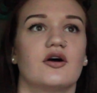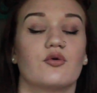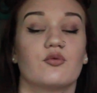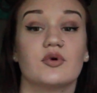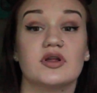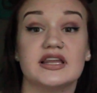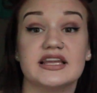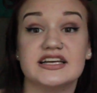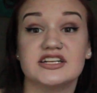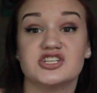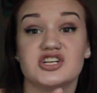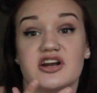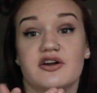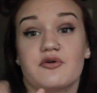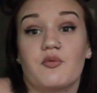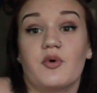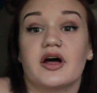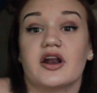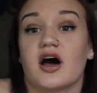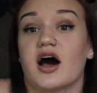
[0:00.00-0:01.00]
religion
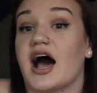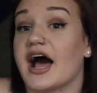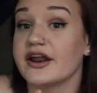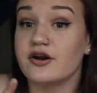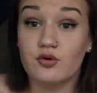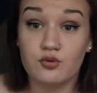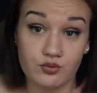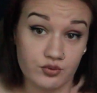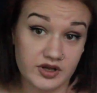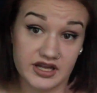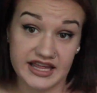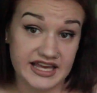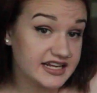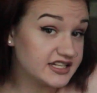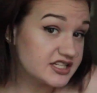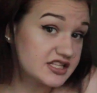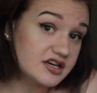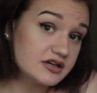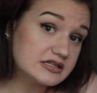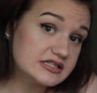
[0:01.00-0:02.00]
and whatnot. I don't
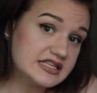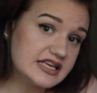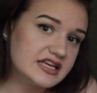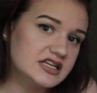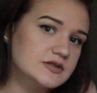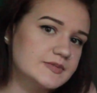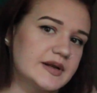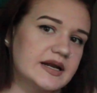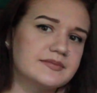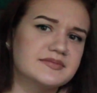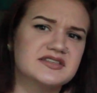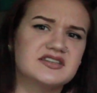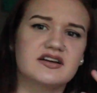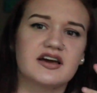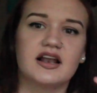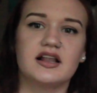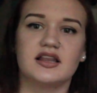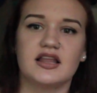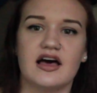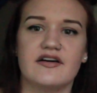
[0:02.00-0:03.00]
relate to those things, but I'm still
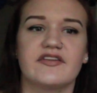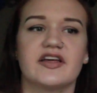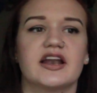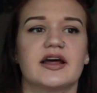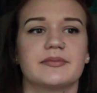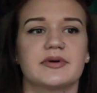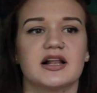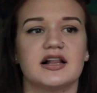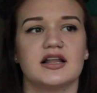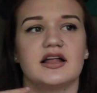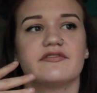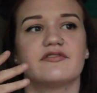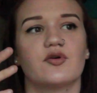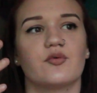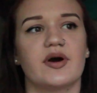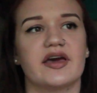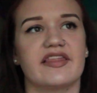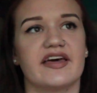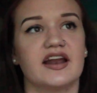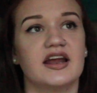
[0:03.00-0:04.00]
gonna love it, and I'm gonna love the
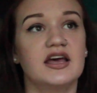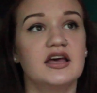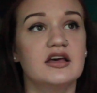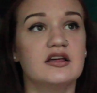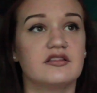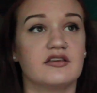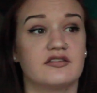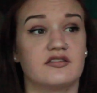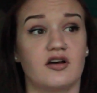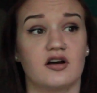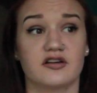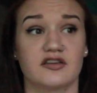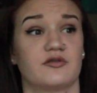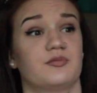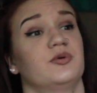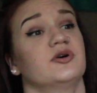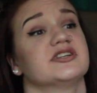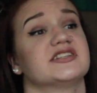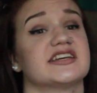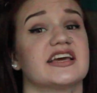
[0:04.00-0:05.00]
way that the song is
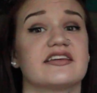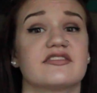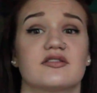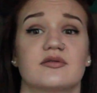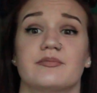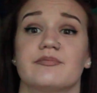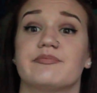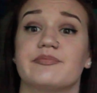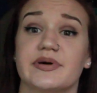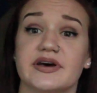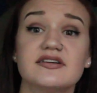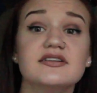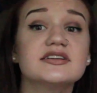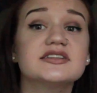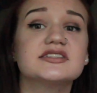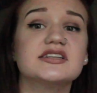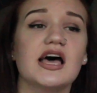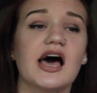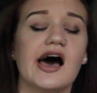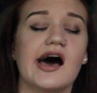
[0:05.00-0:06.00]
put together and
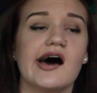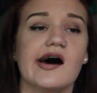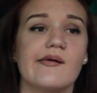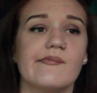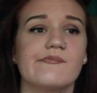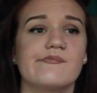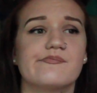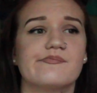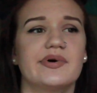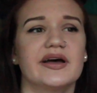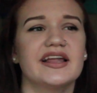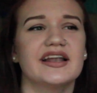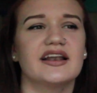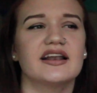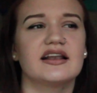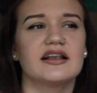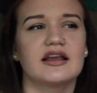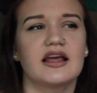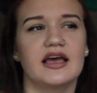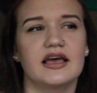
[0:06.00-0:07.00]
built. But
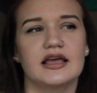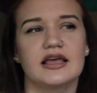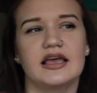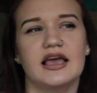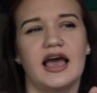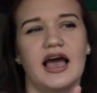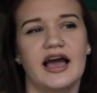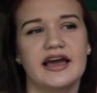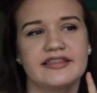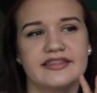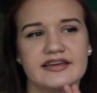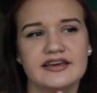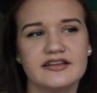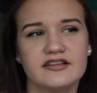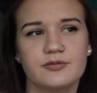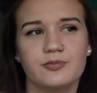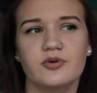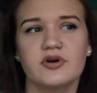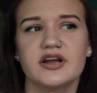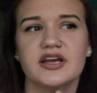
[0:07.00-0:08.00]
I think
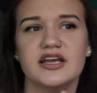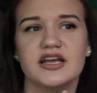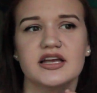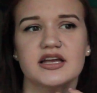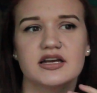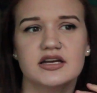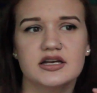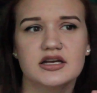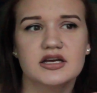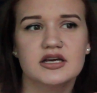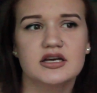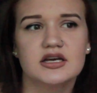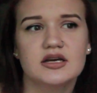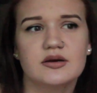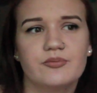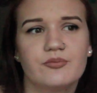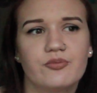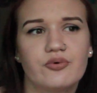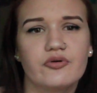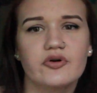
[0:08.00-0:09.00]
it's
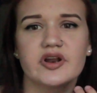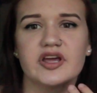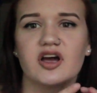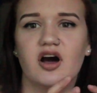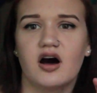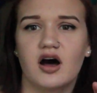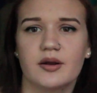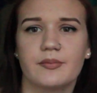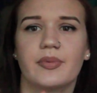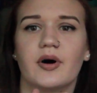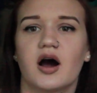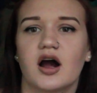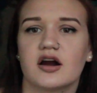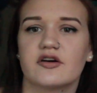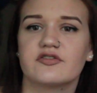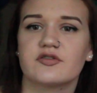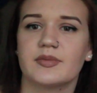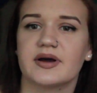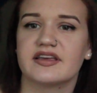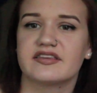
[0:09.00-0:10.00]
pretty on
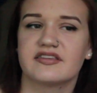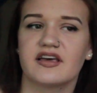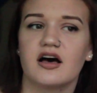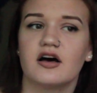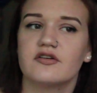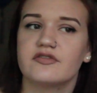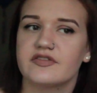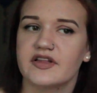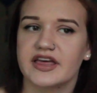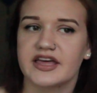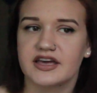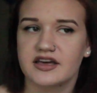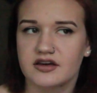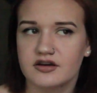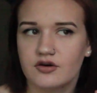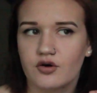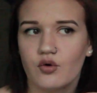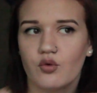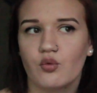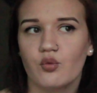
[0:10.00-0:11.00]
par for myself, like
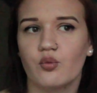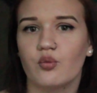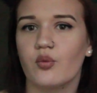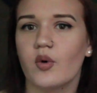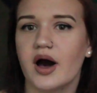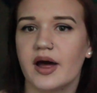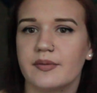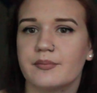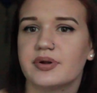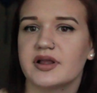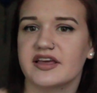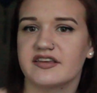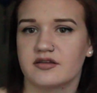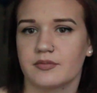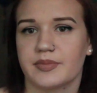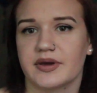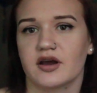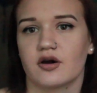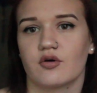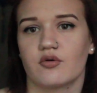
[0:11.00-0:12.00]
what plays
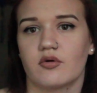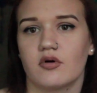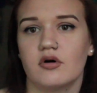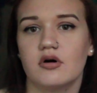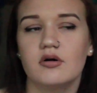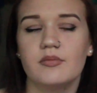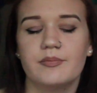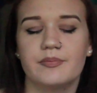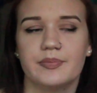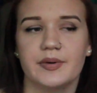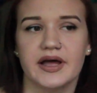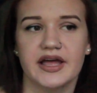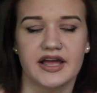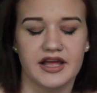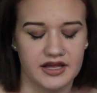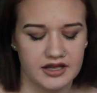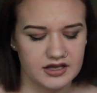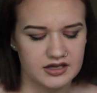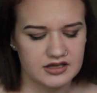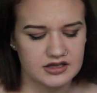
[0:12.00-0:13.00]
a bigger role,
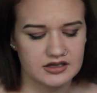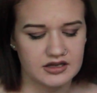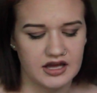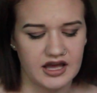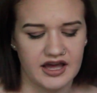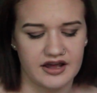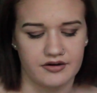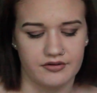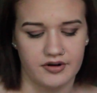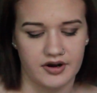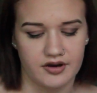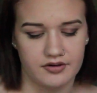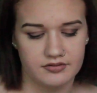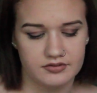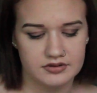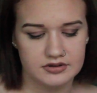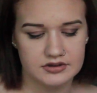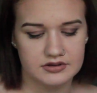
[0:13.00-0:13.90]
but I don't know.